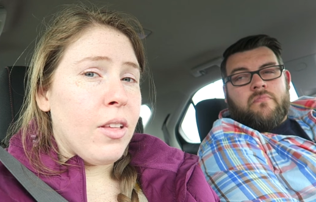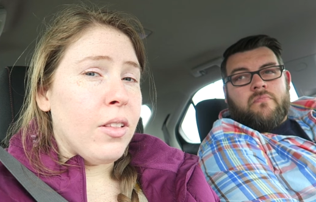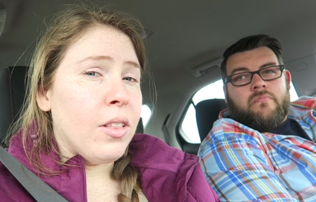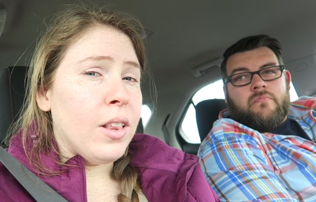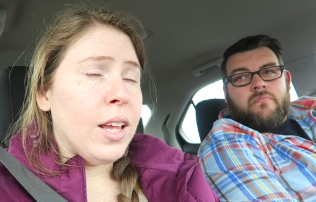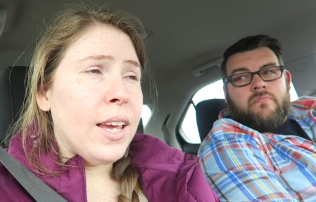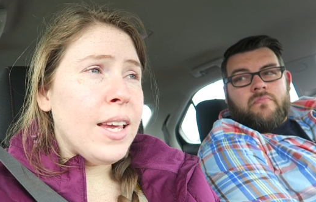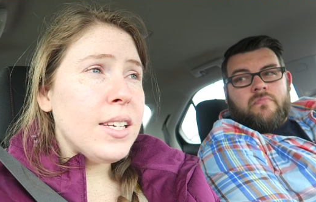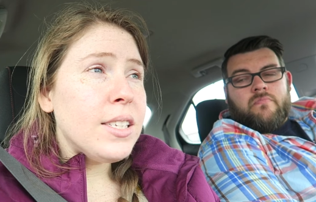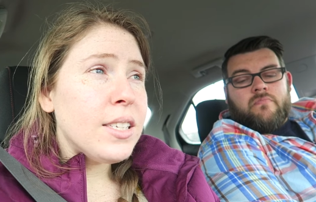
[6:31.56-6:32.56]
Speaker 1: the
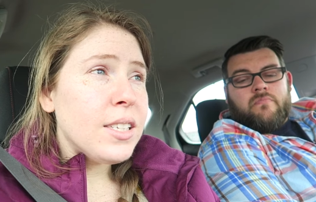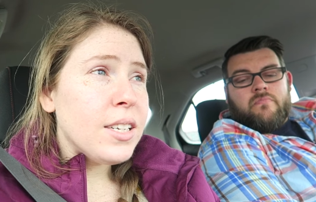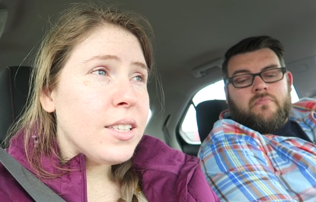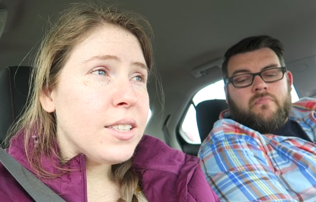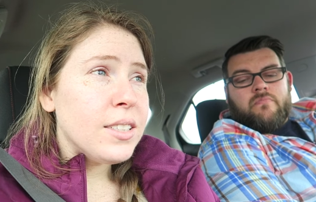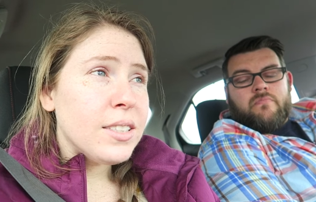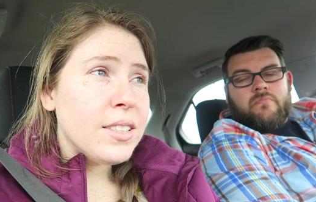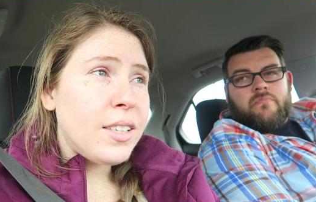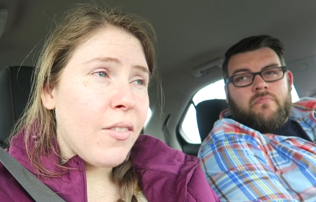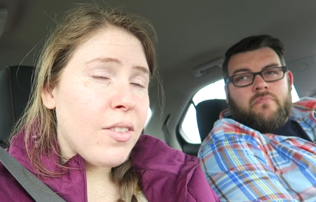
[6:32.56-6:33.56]
least
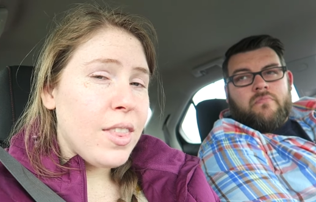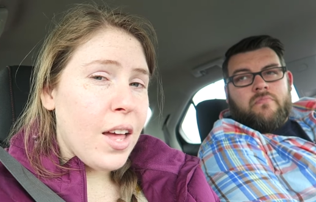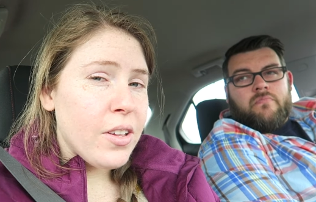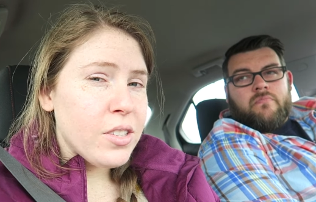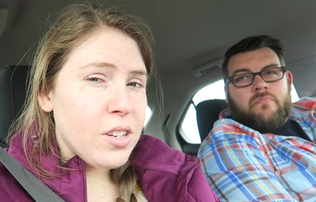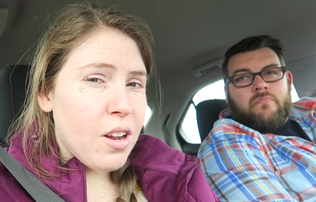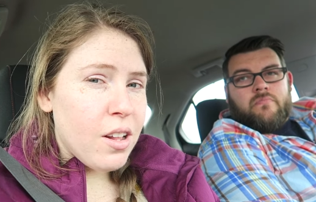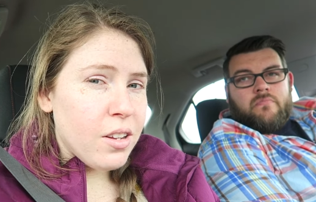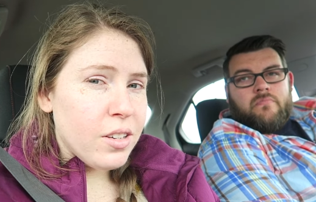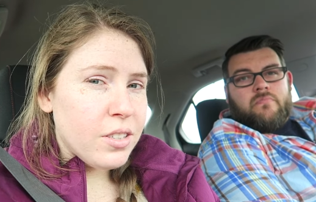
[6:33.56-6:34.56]
seven thousand
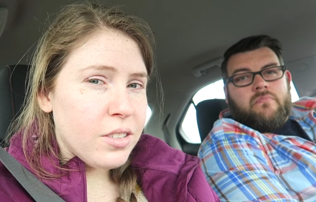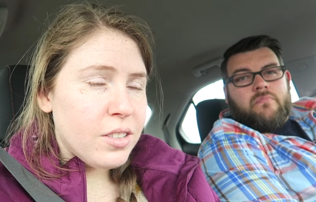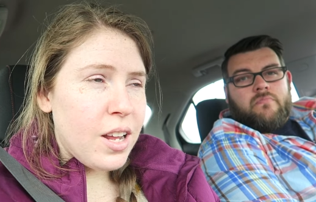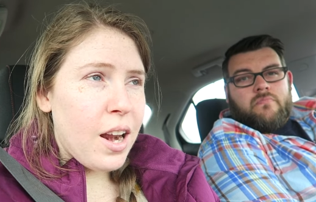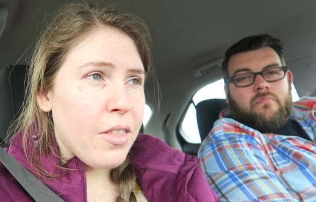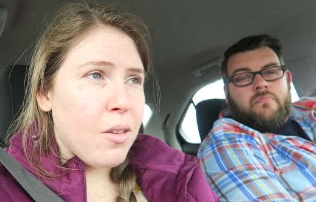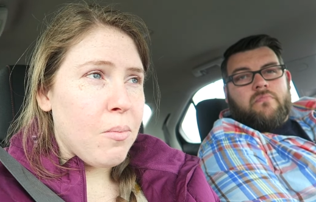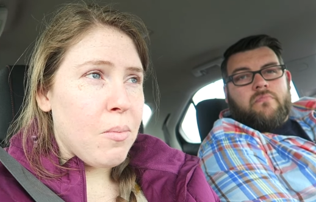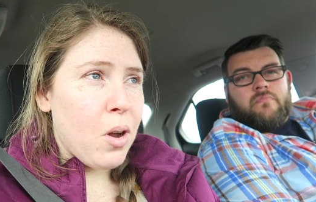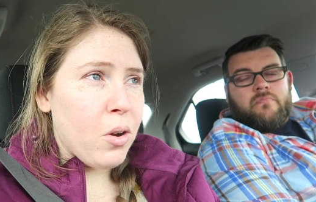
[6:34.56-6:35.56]
dollars and at the
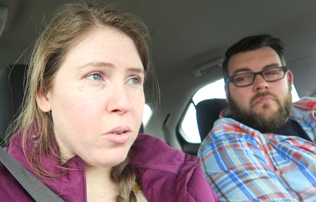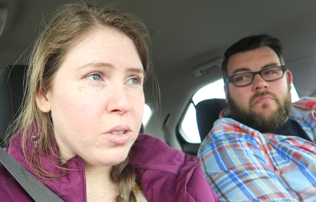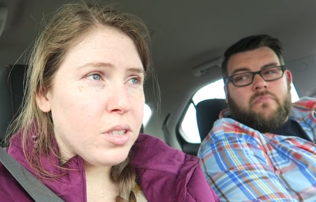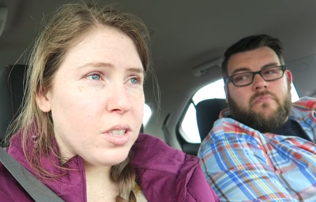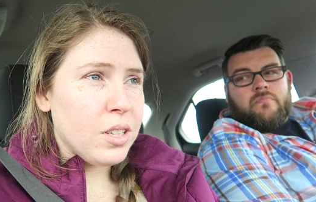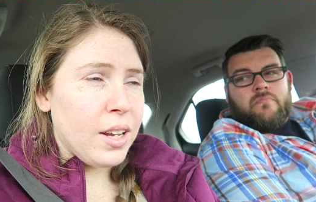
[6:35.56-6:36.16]
most